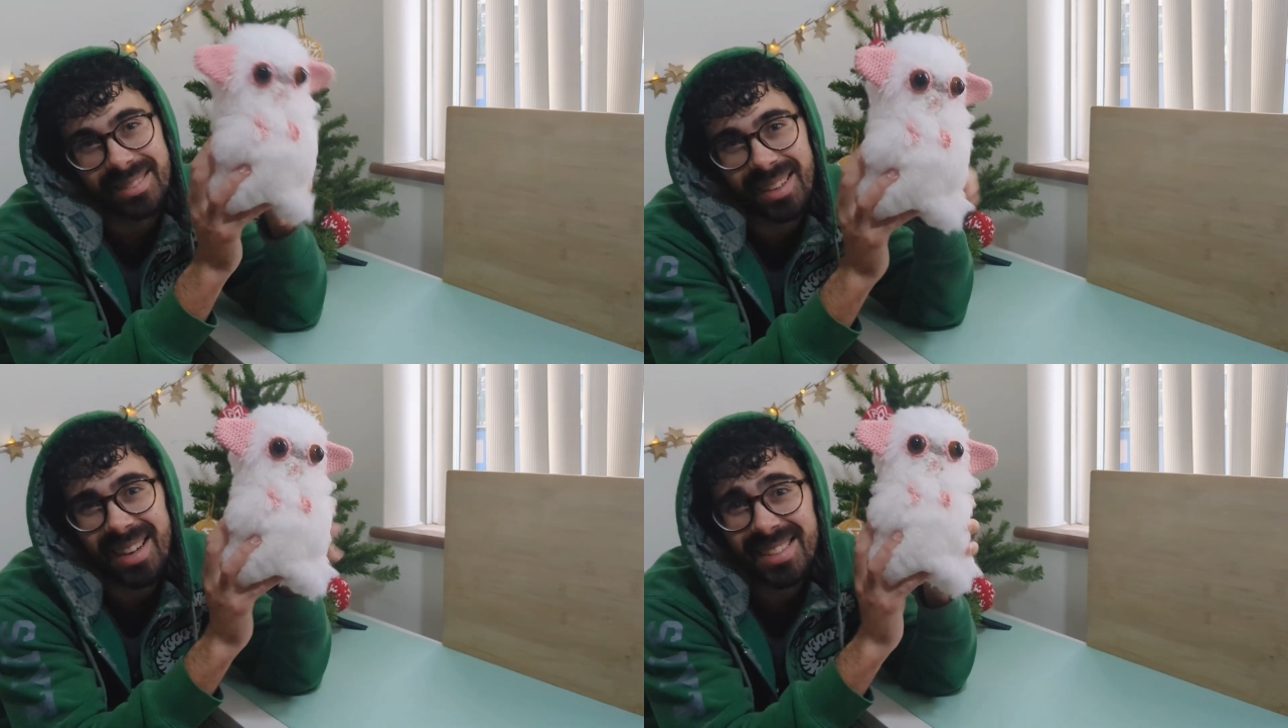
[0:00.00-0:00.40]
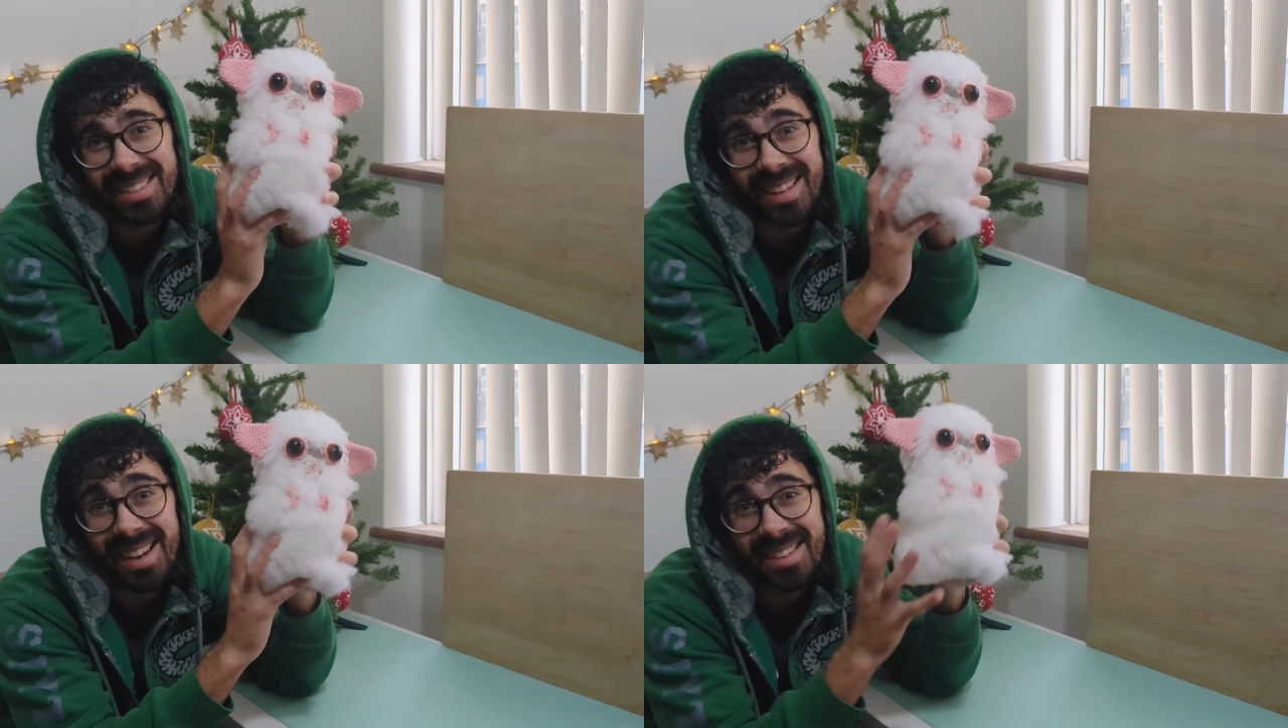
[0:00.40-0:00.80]
I don't
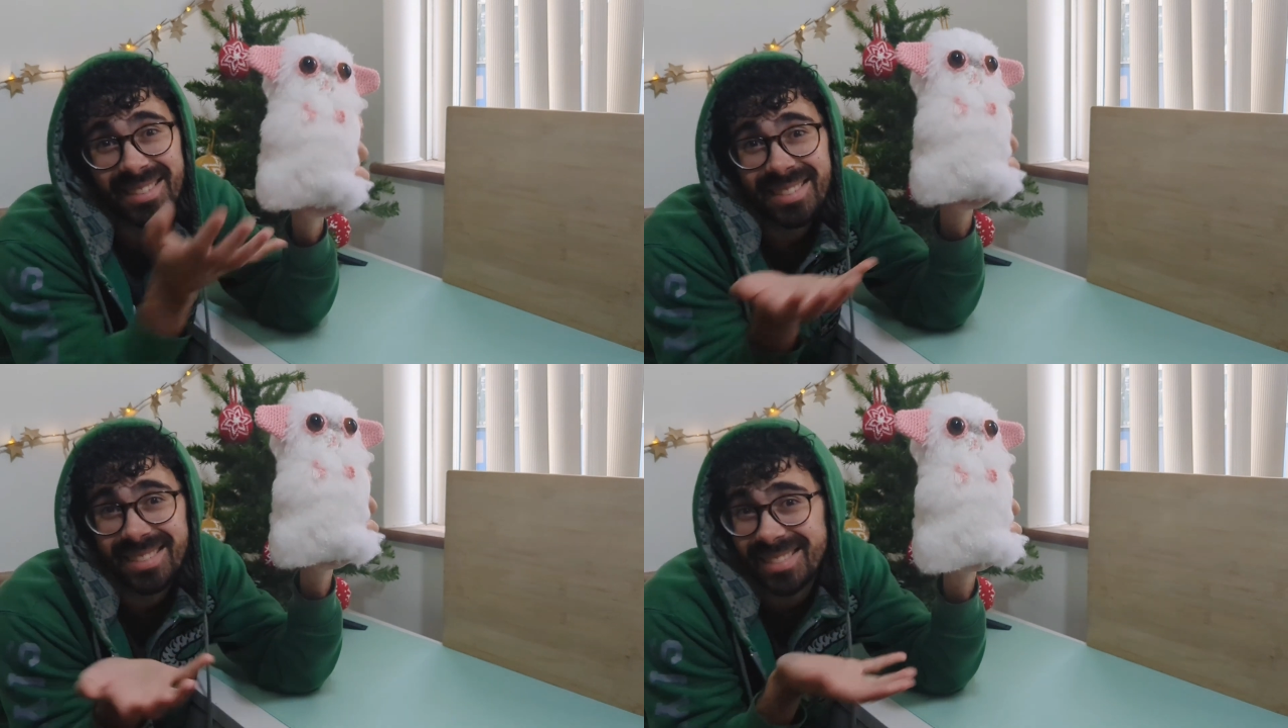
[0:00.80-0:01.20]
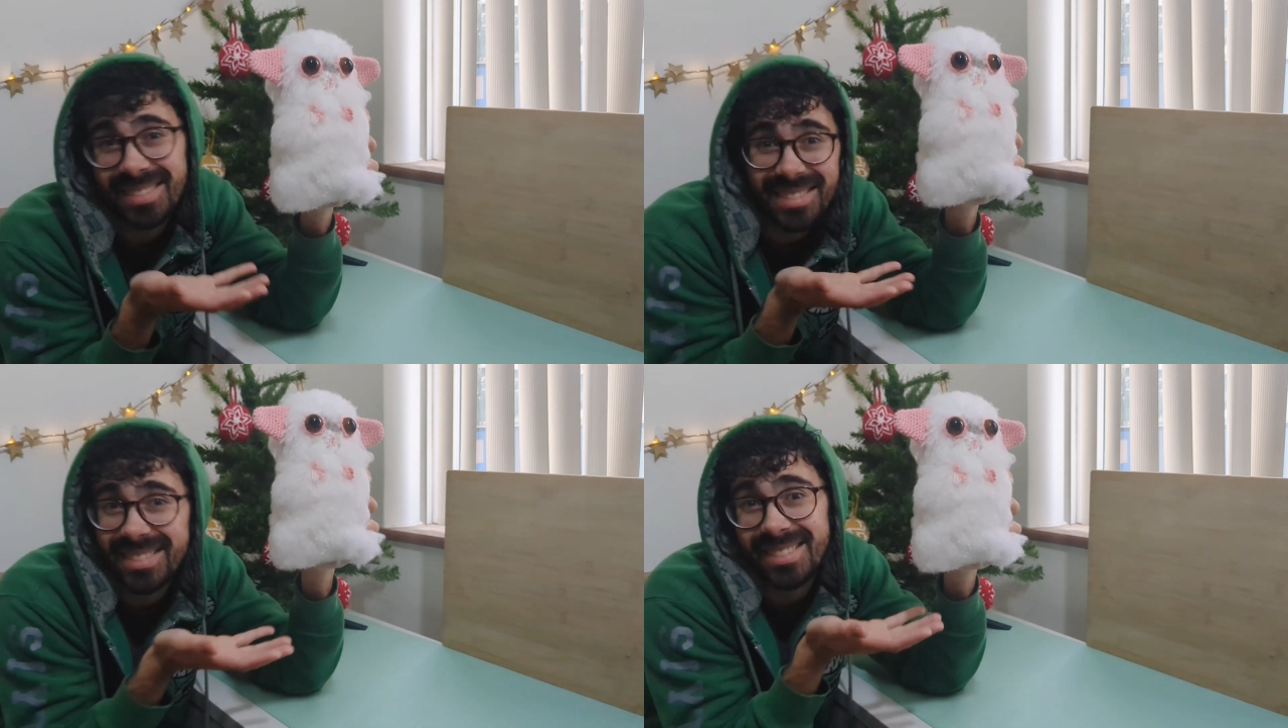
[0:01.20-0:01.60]
know.
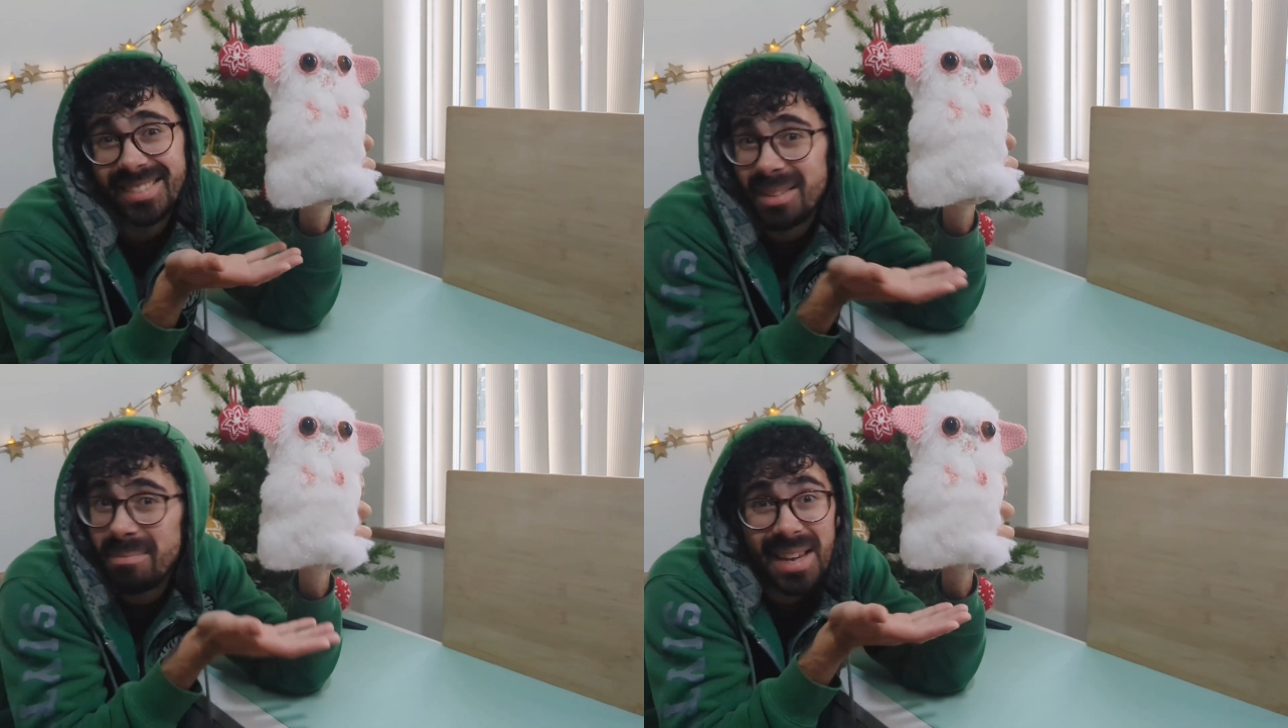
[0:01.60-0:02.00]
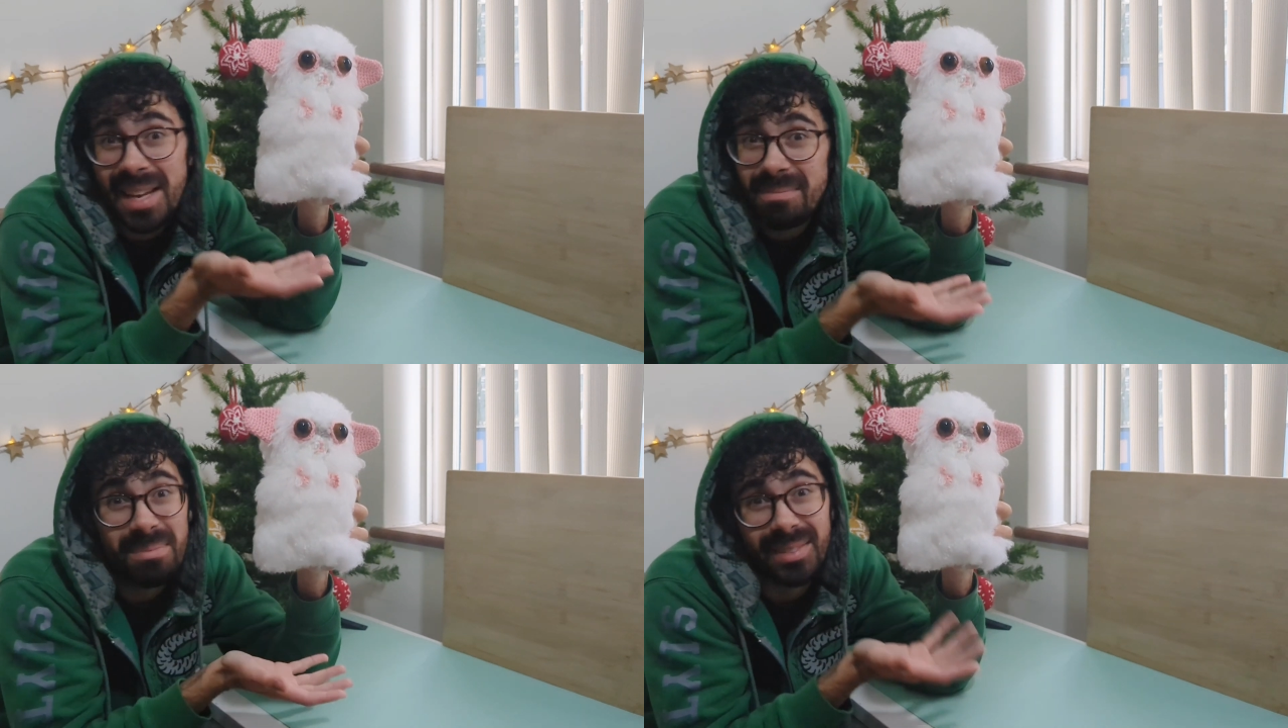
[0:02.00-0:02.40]
The Meep.